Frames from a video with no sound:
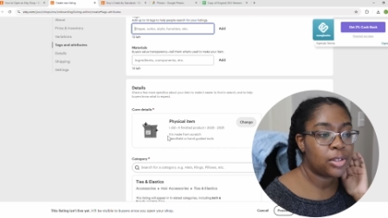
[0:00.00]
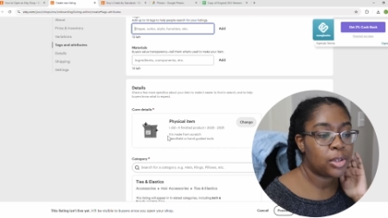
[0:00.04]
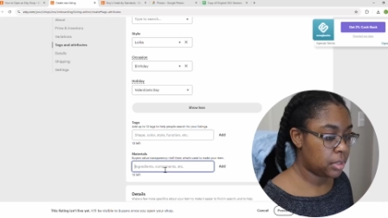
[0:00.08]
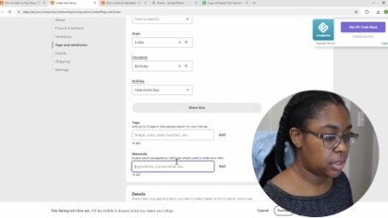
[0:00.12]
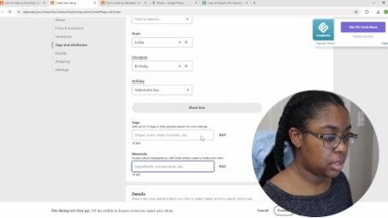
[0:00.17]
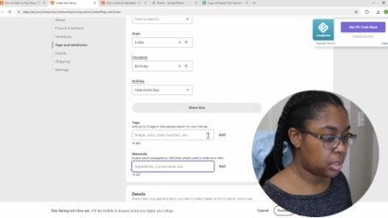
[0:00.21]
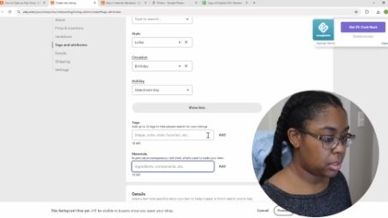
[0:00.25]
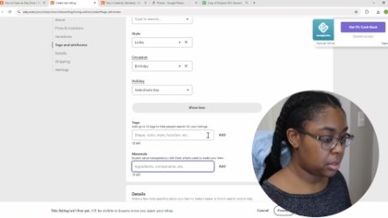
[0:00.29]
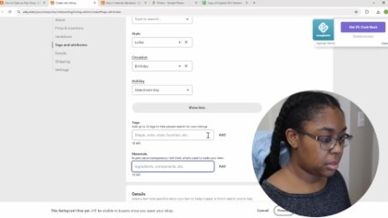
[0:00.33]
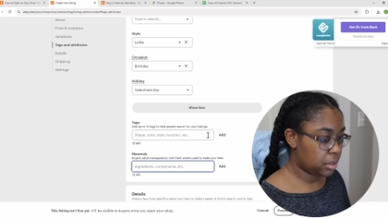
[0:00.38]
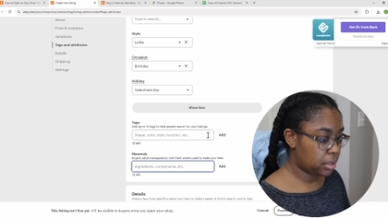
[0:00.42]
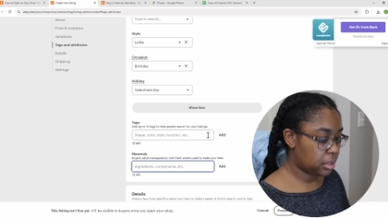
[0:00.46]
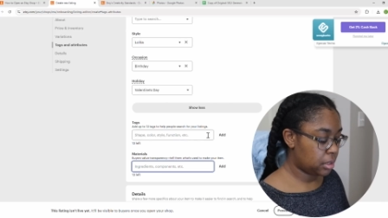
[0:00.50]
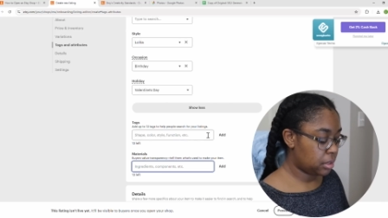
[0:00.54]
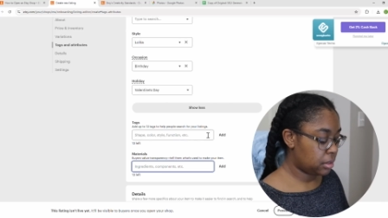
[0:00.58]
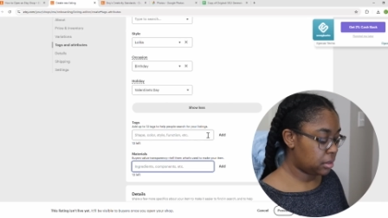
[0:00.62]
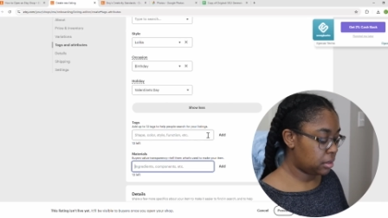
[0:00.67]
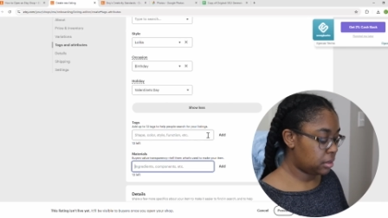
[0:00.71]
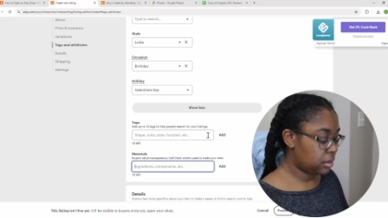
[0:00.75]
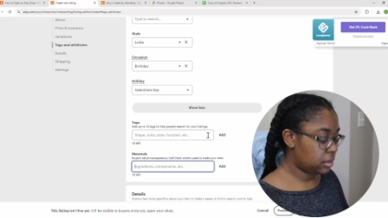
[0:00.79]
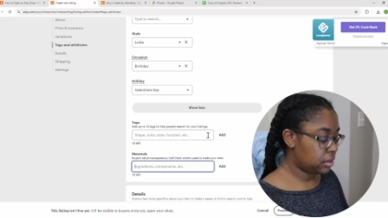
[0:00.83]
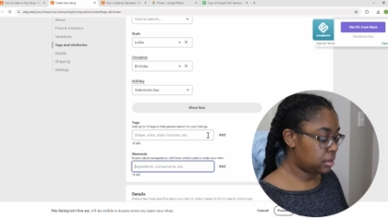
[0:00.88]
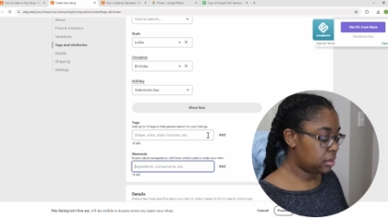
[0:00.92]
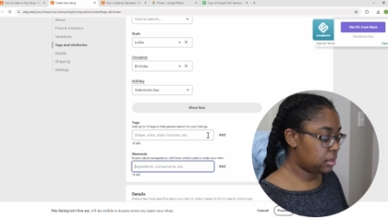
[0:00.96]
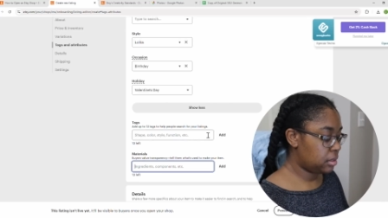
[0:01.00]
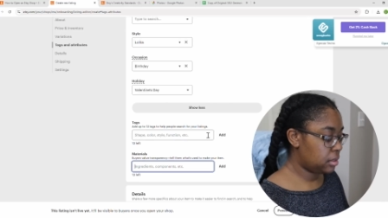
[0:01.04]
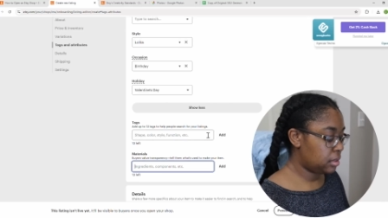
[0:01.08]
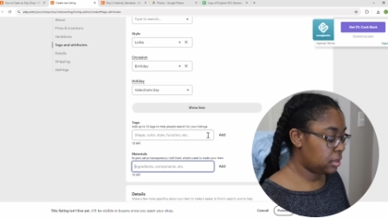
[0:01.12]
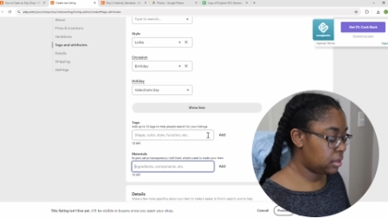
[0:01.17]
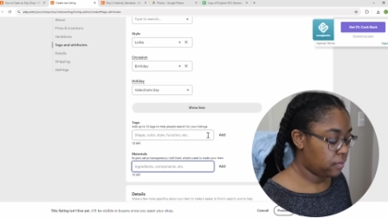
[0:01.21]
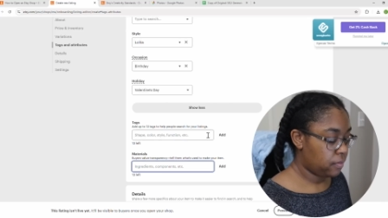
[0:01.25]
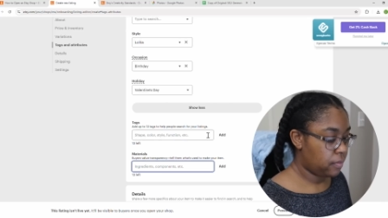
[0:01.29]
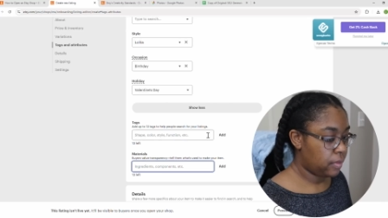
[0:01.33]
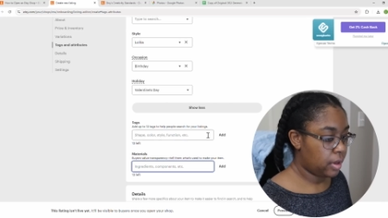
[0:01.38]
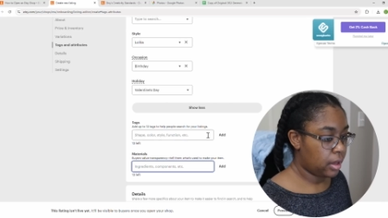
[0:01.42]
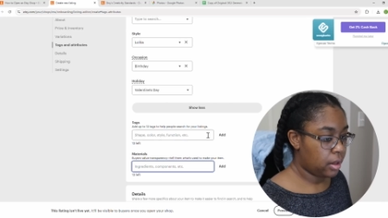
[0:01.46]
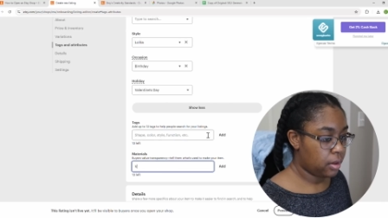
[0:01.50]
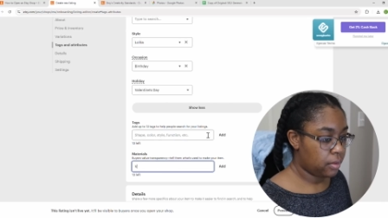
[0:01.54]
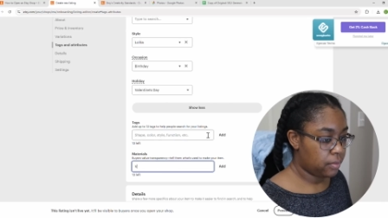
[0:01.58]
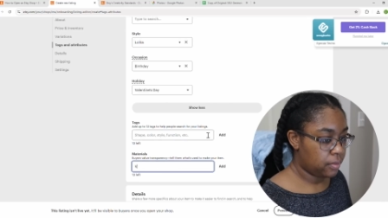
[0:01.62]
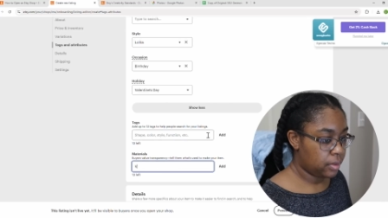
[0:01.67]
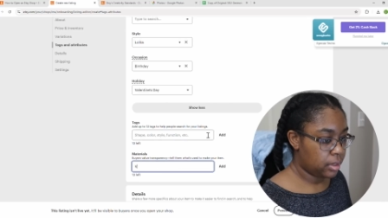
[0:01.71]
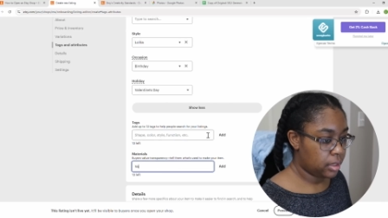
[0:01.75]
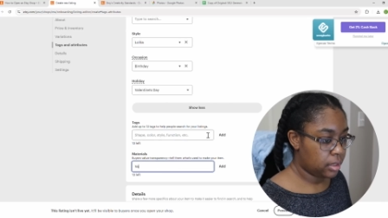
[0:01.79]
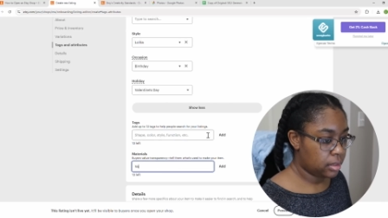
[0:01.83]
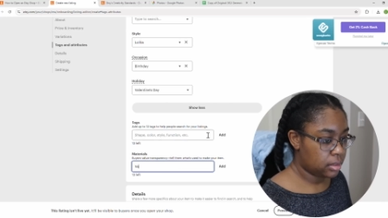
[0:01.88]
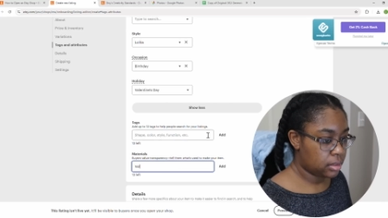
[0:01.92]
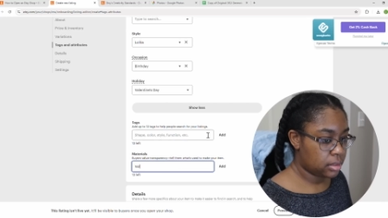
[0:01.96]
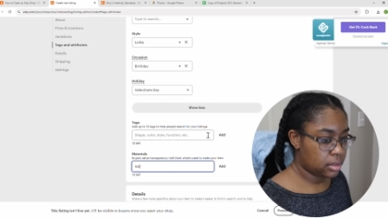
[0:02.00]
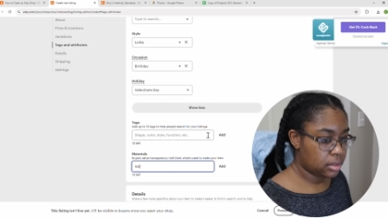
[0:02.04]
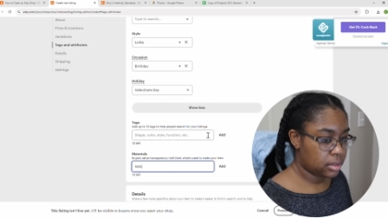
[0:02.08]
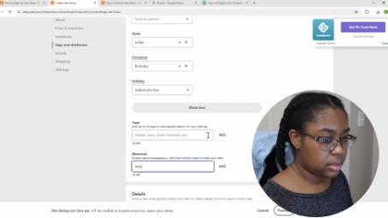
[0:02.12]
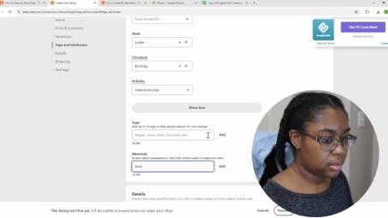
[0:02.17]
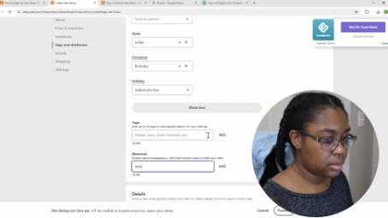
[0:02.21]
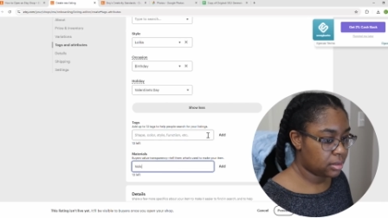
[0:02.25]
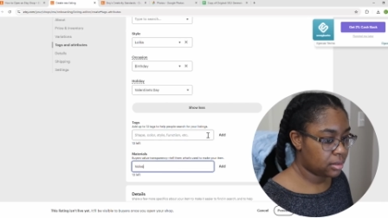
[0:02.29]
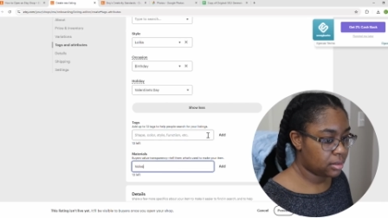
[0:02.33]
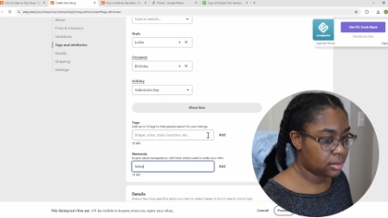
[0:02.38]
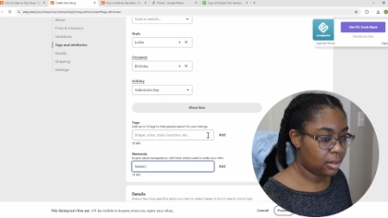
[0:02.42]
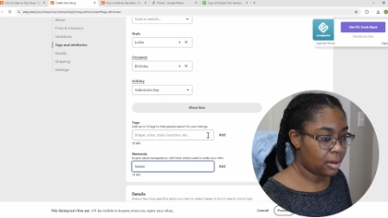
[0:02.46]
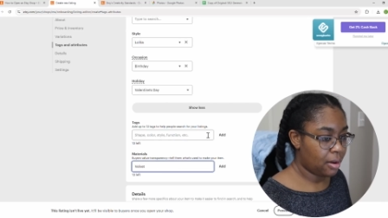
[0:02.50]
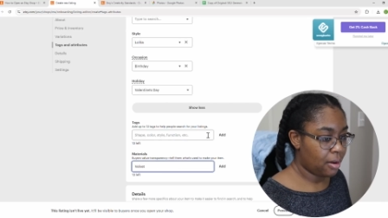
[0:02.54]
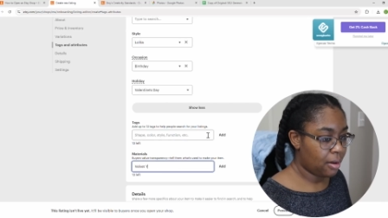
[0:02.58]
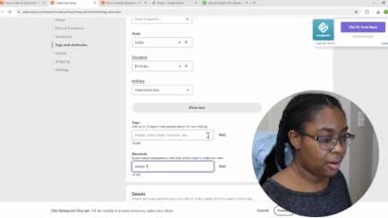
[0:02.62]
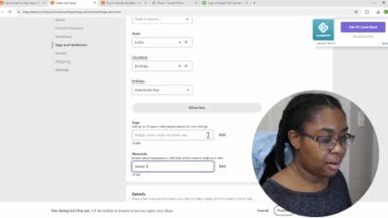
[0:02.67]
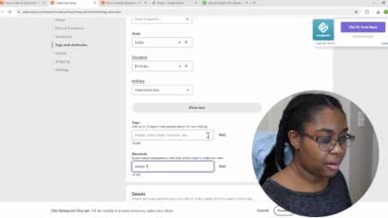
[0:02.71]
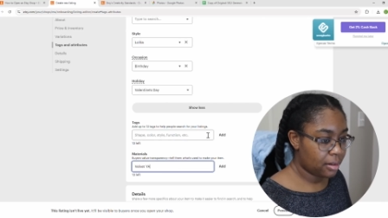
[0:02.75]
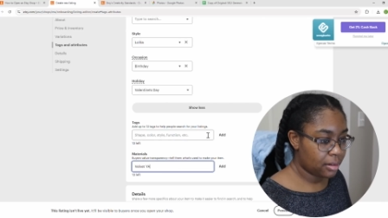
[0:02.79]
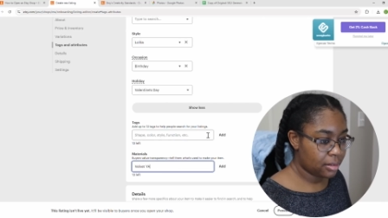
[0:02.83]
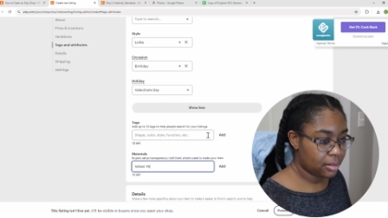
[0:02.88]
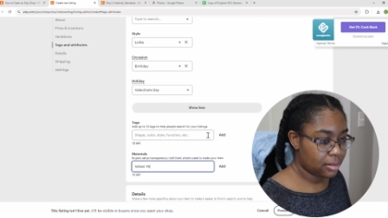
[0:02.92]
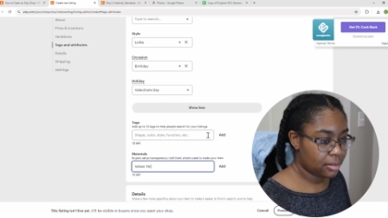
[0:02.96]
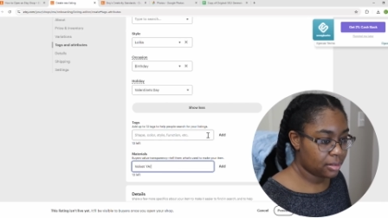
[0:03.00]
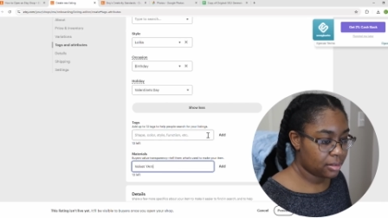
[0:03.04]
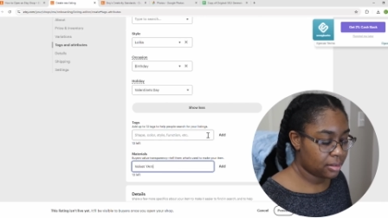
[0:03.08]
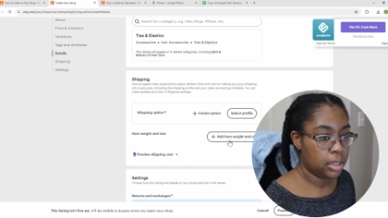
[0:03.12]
Materials, velvet, yarn.